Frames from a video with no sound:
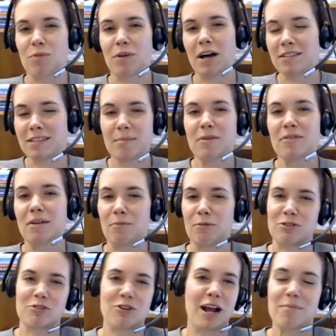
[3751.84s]
some of them will
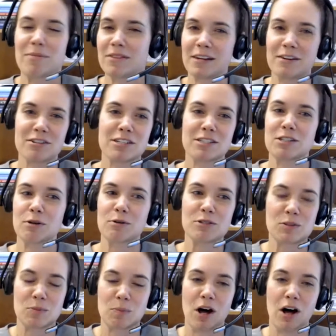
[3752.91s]
try but they're just so
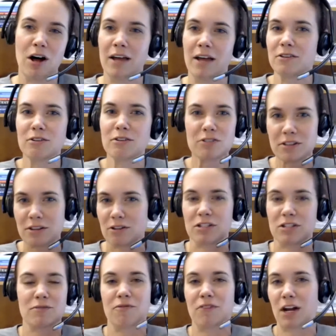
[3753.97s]
small and usually they're
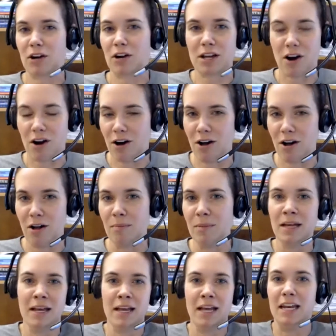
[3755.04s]
just very calm
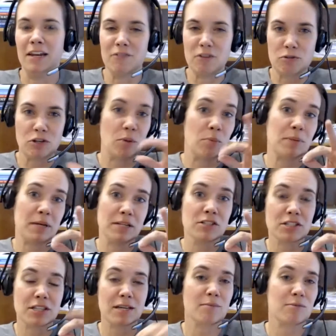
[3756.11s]
and if you don't pinch
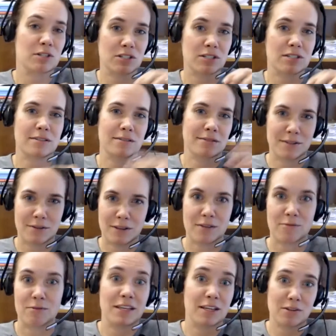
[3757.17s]
them which is you know they
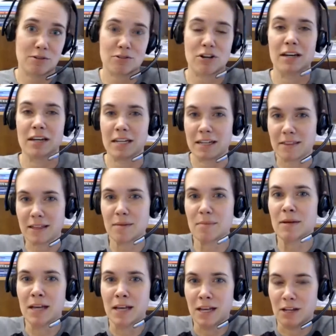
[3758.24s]
would think you're trying to eat them
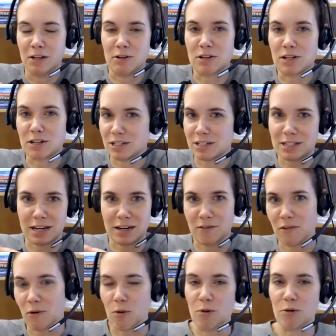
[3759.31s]
you can just kind of
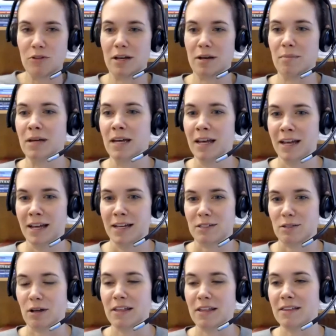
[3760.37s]
hold them
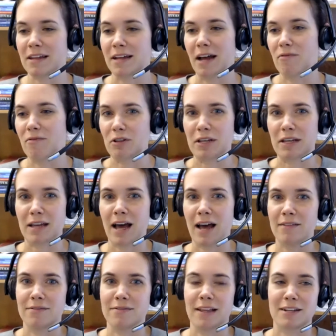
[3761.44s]
so i think that i've really
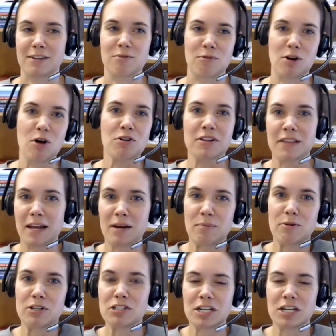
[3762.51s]
had like grown in that
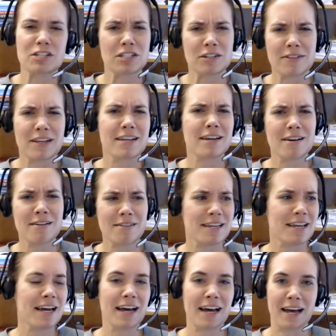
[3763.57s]
appreciation of like
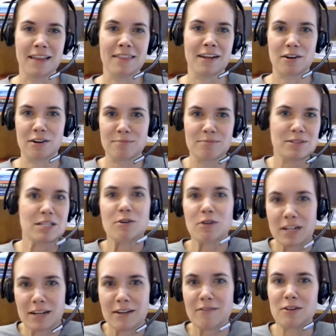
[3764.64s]
oh yeah and they're
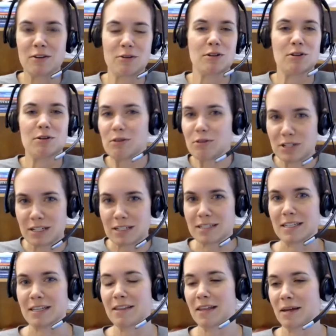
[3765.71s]
secretive you know you don't usually
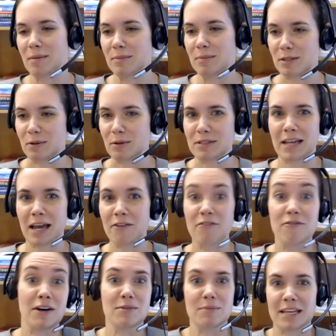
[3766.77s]
see them so it's kind of
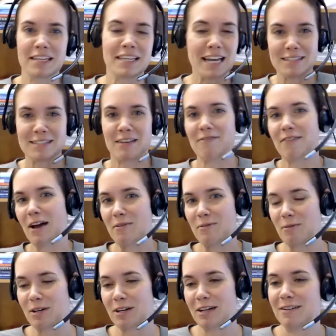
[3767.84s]
fun to be like yes i found
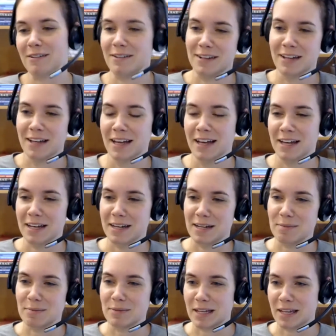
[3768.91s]
one uh,
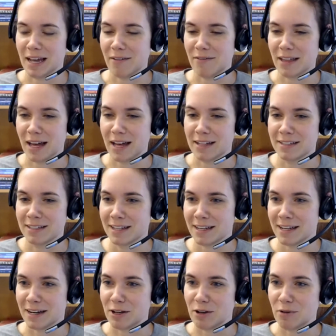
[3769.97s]
they have that
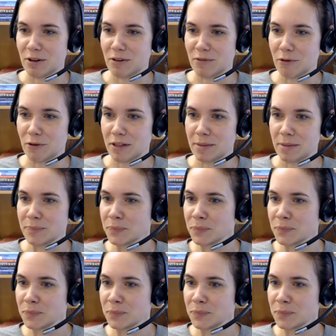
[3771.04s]
kind of going for them